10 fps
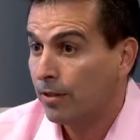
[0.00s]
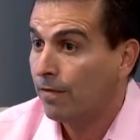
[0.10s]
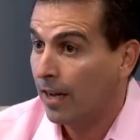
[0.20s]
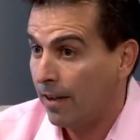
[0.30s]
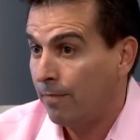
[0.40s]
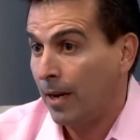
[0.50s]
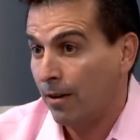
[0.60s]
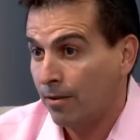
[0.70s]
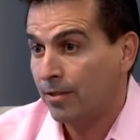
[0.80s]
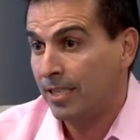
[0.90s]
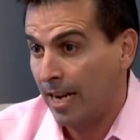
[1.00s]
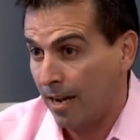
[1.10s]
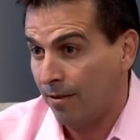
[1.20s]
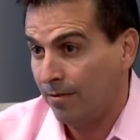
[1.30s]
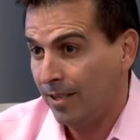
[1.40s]
the 5 powers
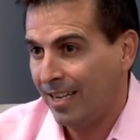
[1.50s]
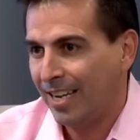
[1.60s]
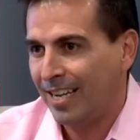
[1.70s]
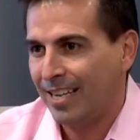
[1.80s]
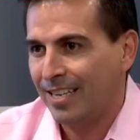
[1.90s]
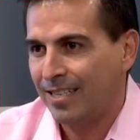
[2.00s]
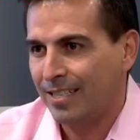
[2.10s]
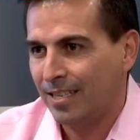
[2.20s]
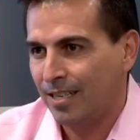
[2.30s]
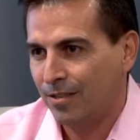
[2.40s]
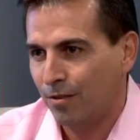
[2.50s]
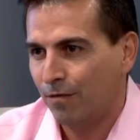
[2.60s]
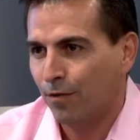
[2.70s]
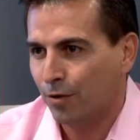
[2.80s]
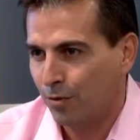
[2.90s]
down, and so the
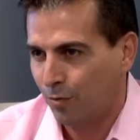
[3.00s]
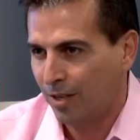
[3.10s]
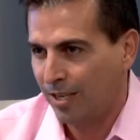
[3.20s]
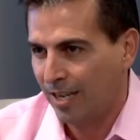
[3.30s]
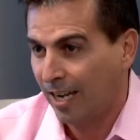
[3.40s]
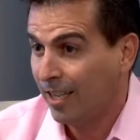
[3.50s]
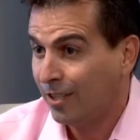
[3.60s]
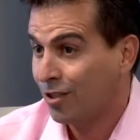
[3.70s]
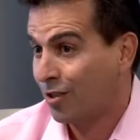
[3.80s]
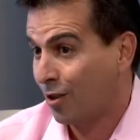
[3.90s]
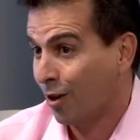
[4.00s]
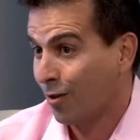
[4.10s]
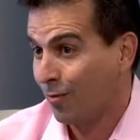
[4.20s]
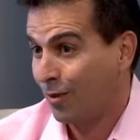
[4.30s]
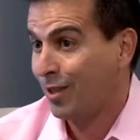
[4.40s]
first one, I like to
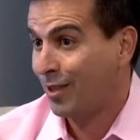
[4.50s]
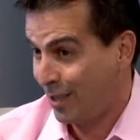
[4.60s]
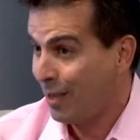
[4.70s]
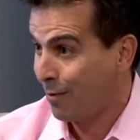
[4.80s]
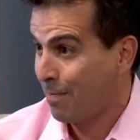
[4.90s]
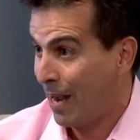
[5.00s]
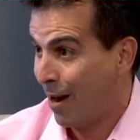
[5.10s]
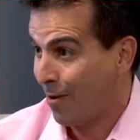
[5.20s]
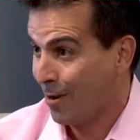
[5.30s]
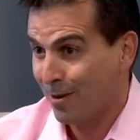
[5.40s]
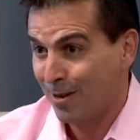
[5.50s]
start with the secret power,